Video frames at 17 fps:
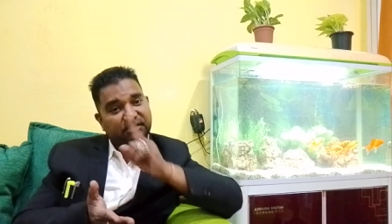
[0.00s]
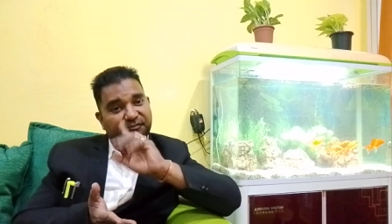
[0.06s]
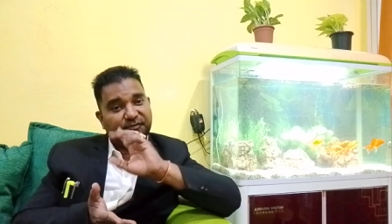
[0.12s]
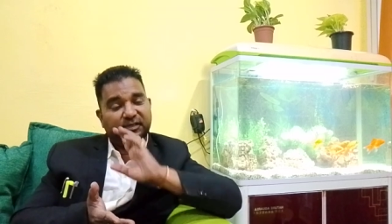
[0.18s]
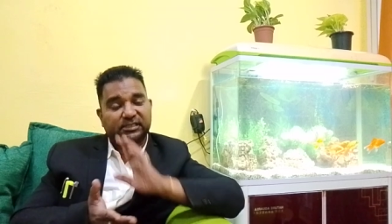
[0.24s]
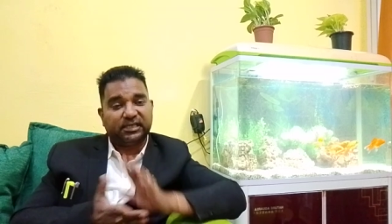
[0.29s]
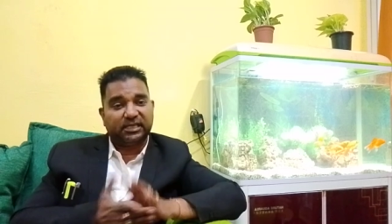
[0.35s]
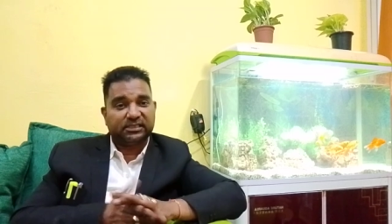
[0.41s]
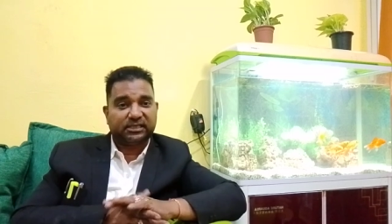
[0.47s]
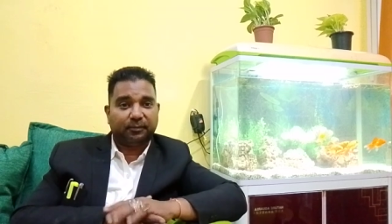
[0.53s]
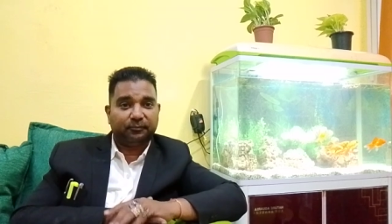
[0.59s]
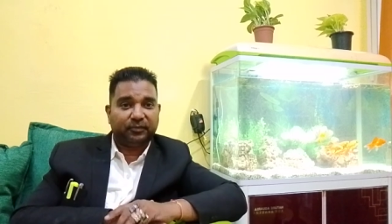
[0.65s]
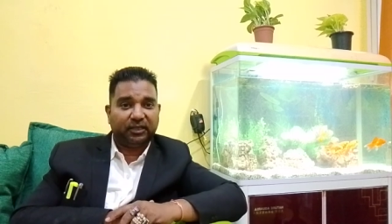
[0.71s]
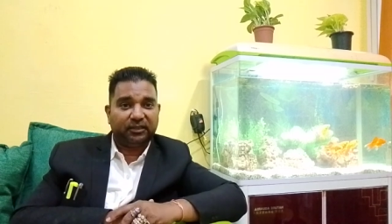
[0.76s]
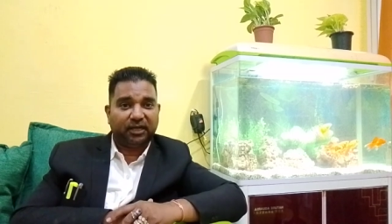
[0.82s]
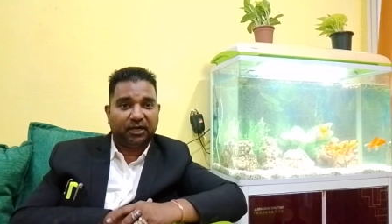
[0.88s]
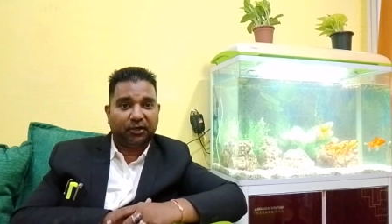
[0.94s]
if he says
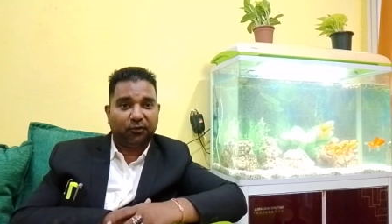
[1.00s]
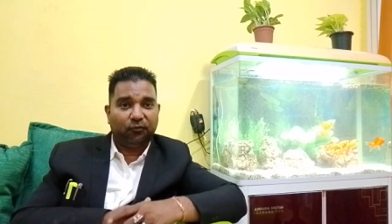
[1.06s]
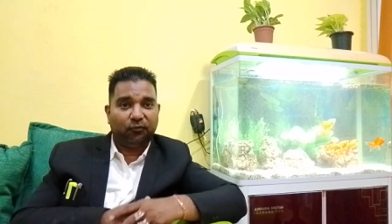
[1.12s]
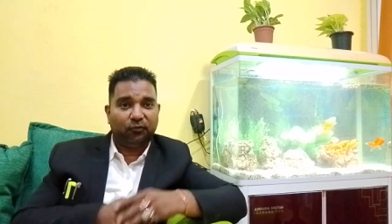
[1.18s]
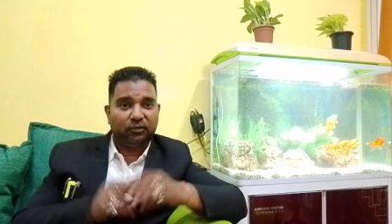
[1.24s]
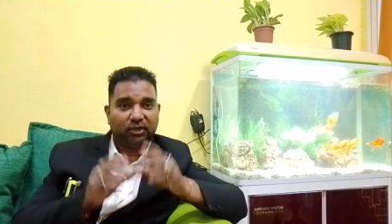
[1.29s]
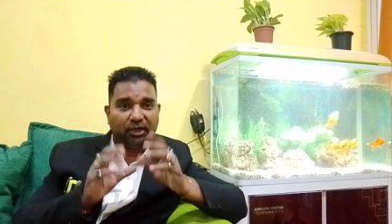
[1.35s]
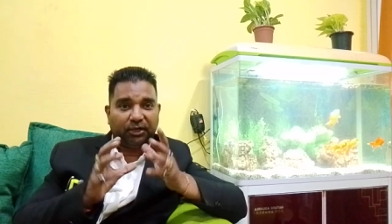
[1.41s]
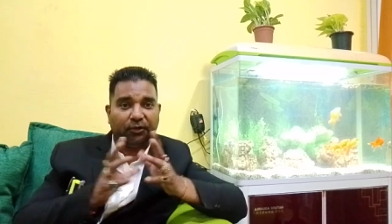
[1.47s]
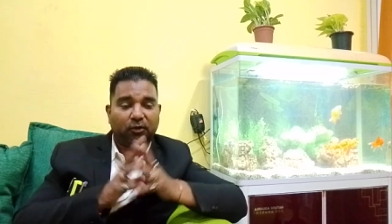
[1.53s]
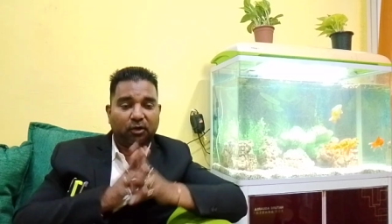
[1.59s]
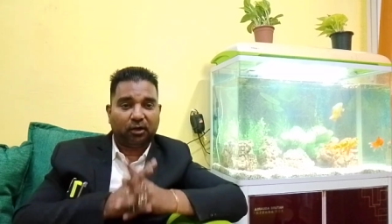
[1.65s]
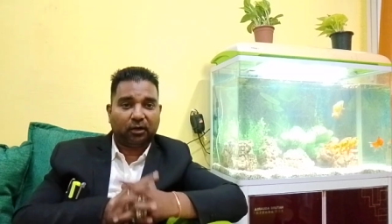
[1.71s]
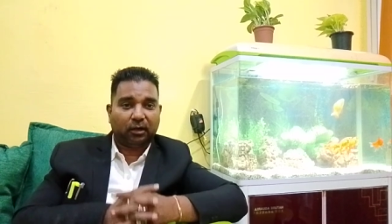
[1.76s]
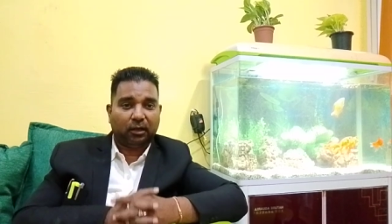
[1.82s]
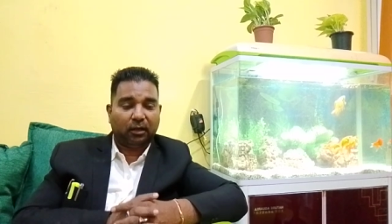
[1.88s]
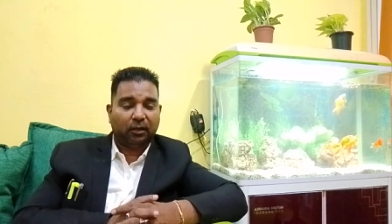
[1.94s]
something that you
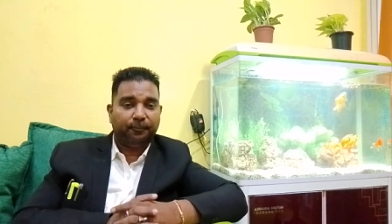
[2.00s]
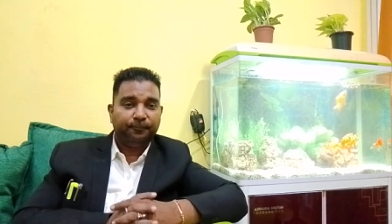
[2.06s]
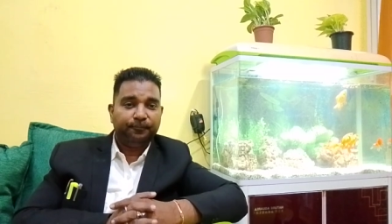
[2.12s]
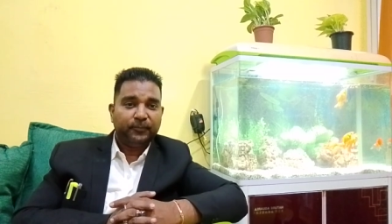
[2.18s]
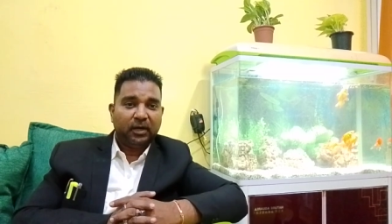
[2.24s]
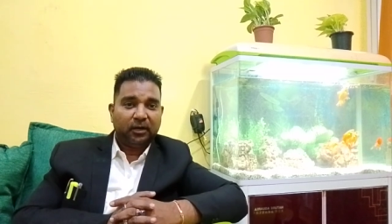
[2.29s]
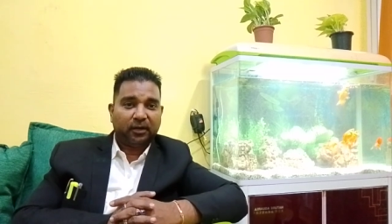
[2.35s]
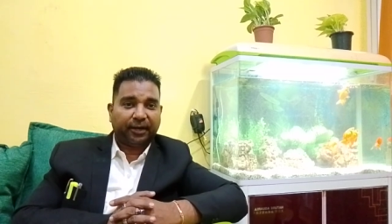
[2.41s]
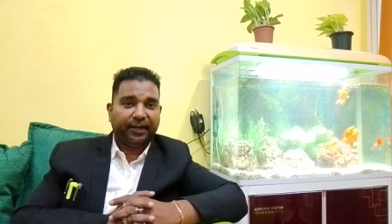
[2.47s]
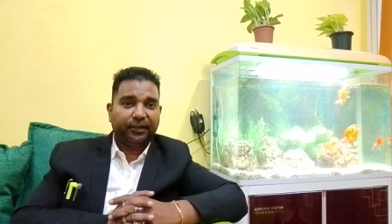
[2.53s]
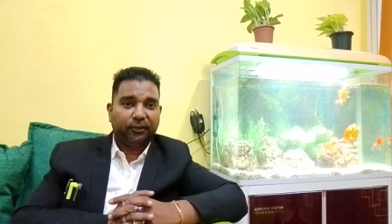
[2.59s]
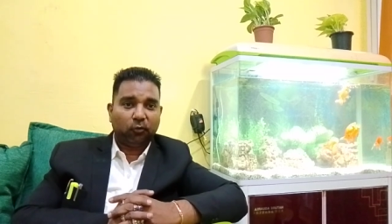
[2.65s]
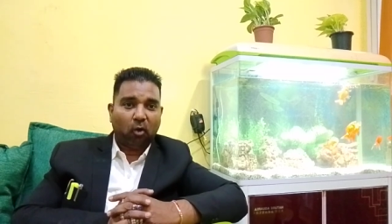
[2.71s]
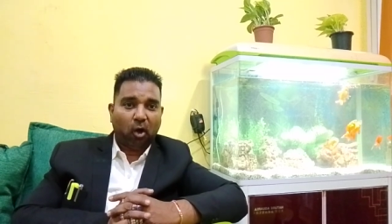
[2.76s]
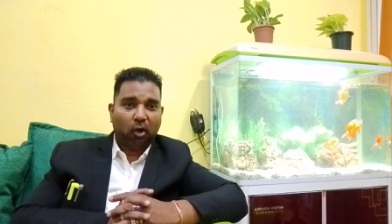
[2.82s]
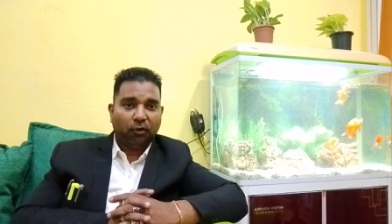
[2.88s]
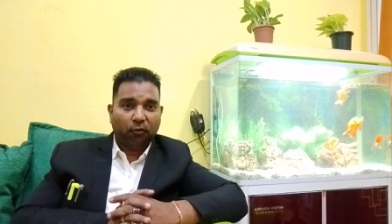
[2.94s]
are trying
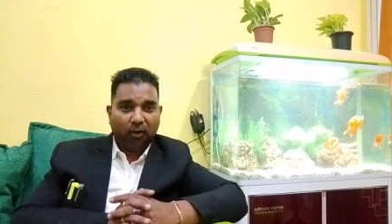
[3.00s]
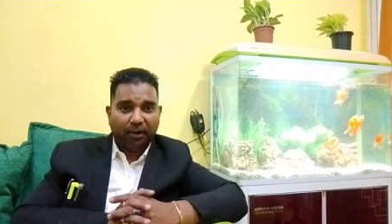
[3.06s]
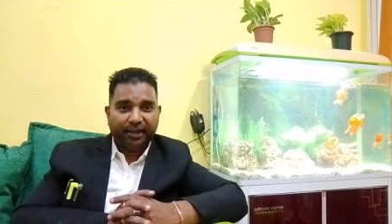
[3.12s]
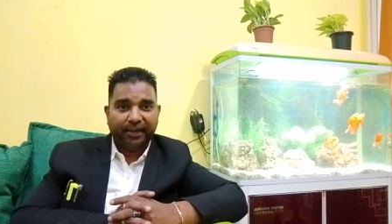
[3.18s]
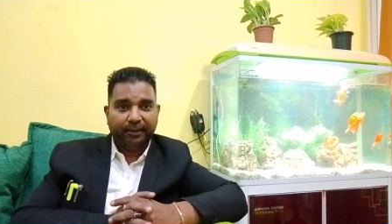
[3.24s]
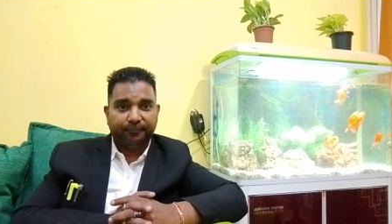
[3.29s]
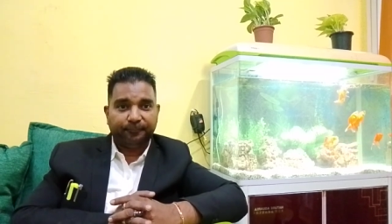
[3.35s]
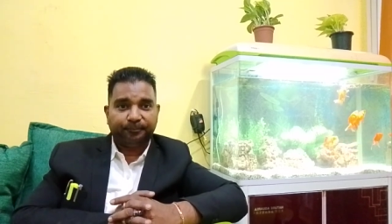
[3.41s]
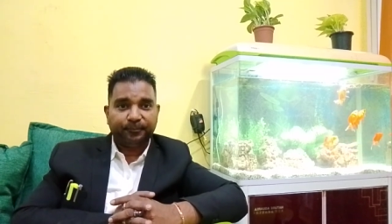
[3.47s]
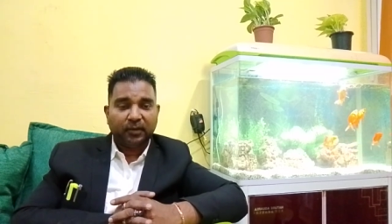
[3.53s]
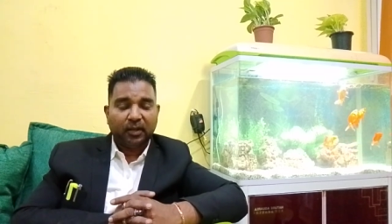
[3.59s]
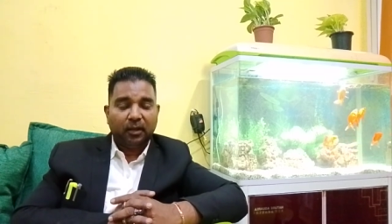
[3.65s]
to annoy him